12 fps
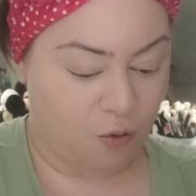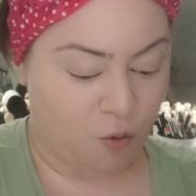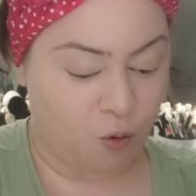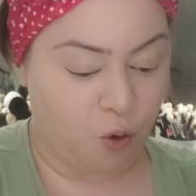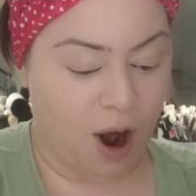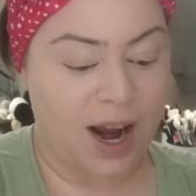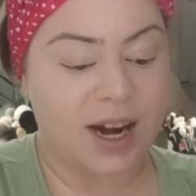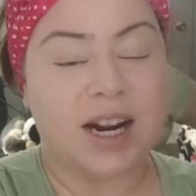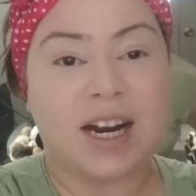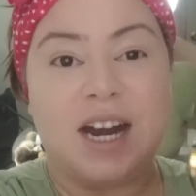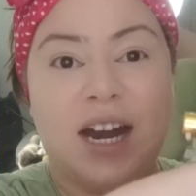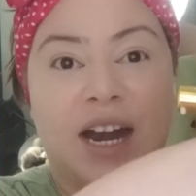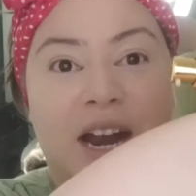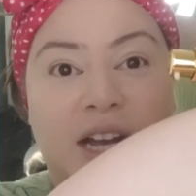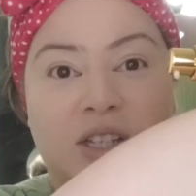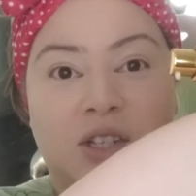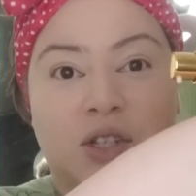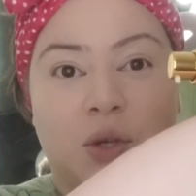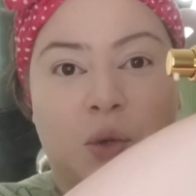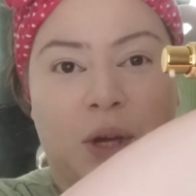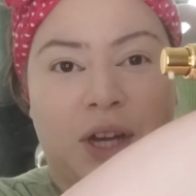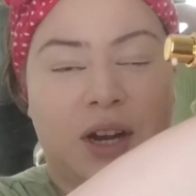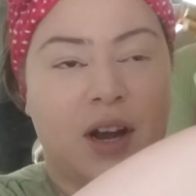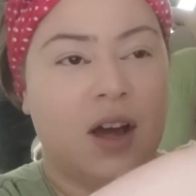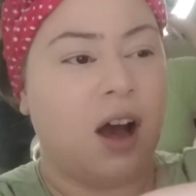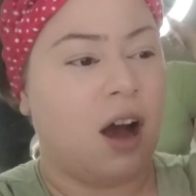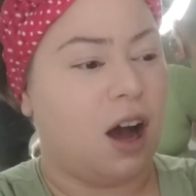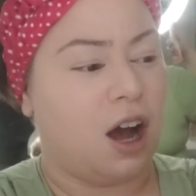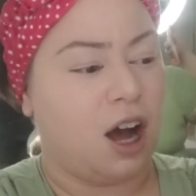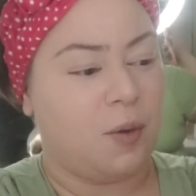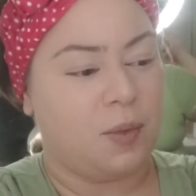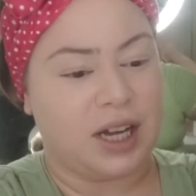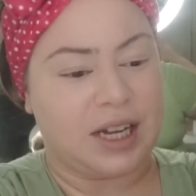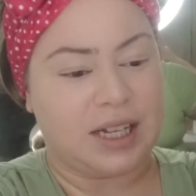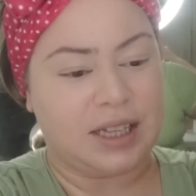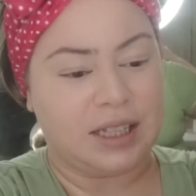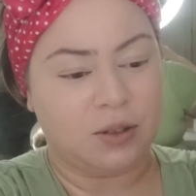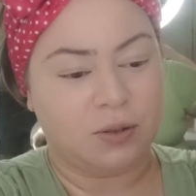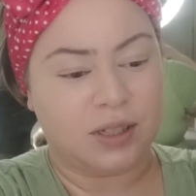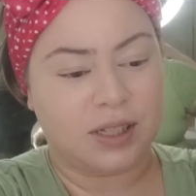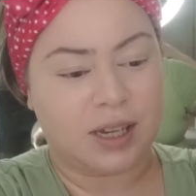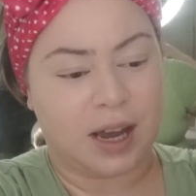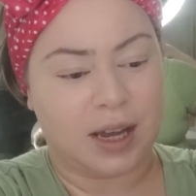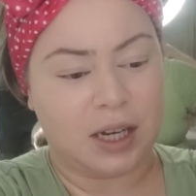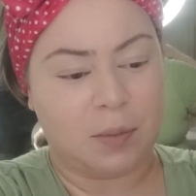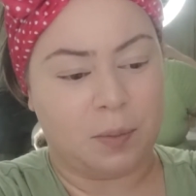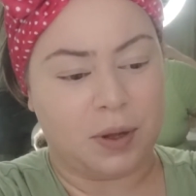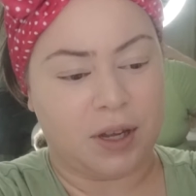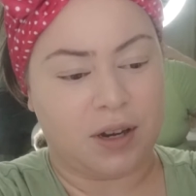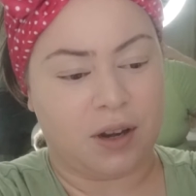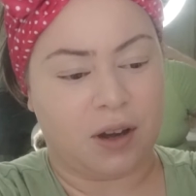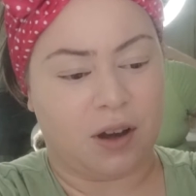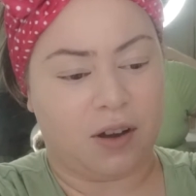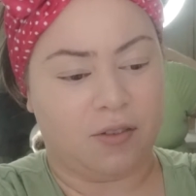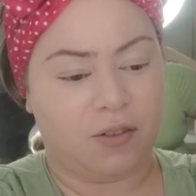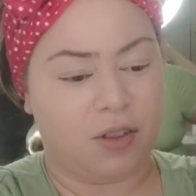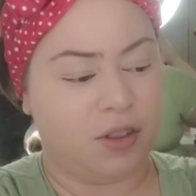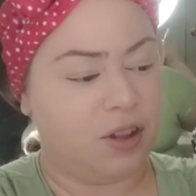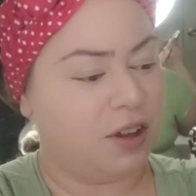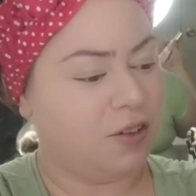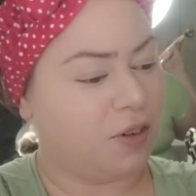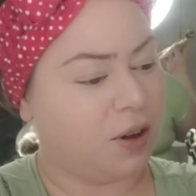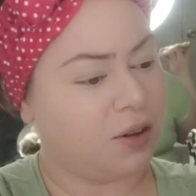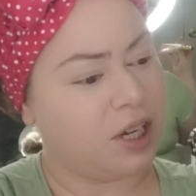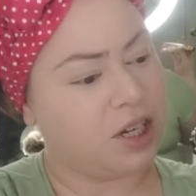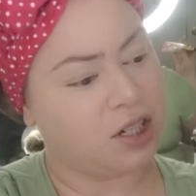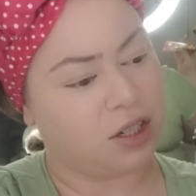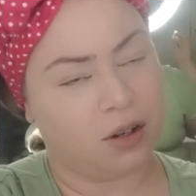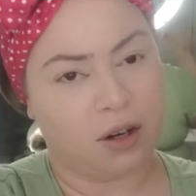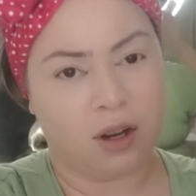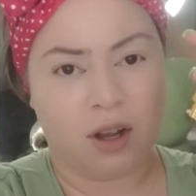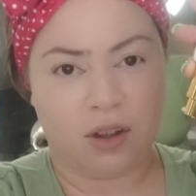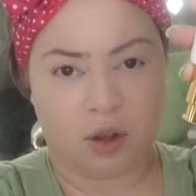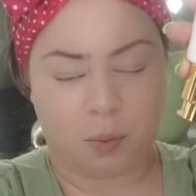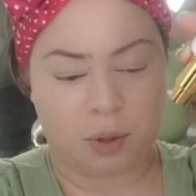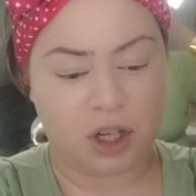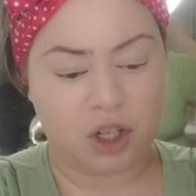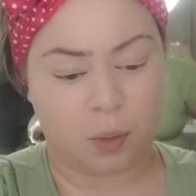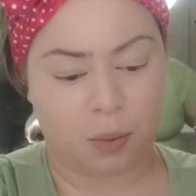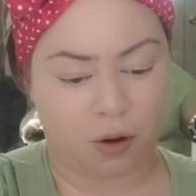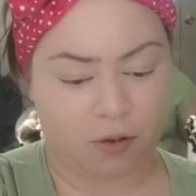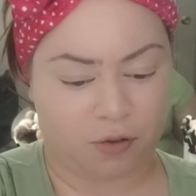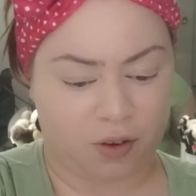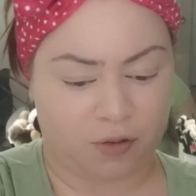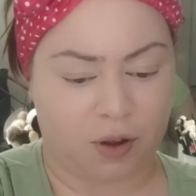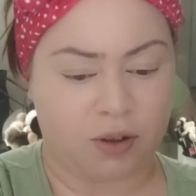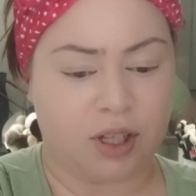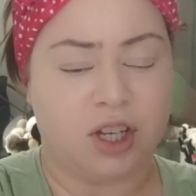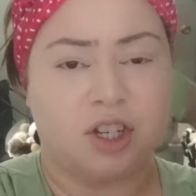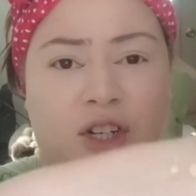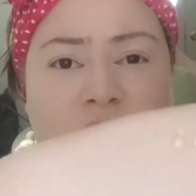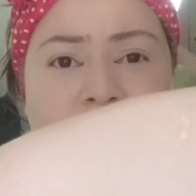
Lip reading: right next to it a little tiny bit of the foundation, the Peach Perfect foundation,